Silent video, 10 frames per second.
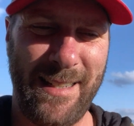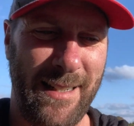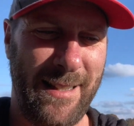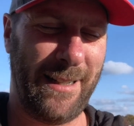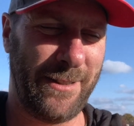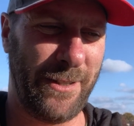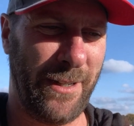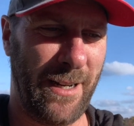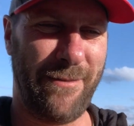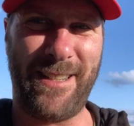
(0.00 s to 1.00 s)
the
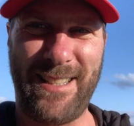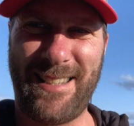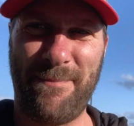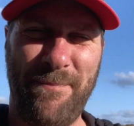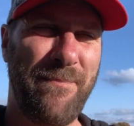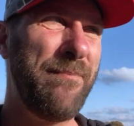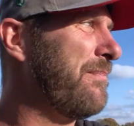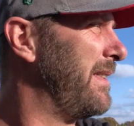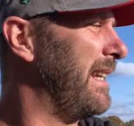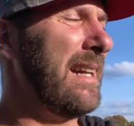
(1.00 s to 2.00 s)
alternative is
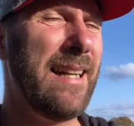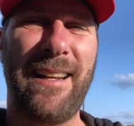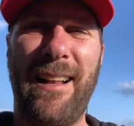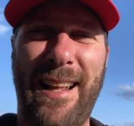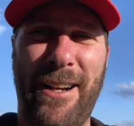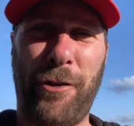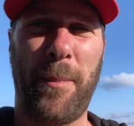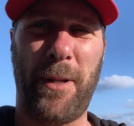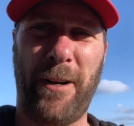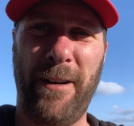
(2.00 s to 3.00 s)
getting in a lot of
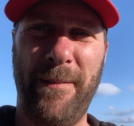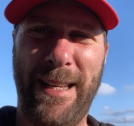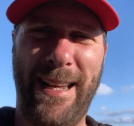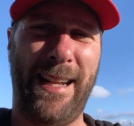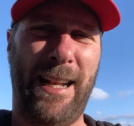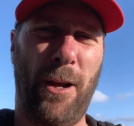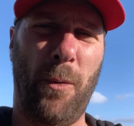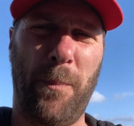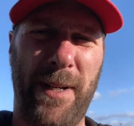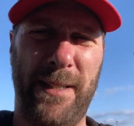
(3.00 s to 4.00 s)
trouble or heading
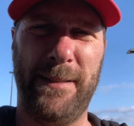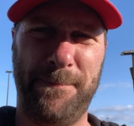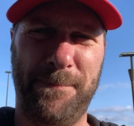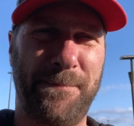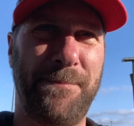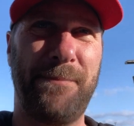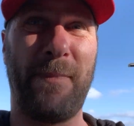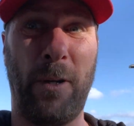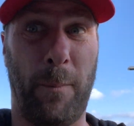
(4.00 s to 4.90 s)
home, or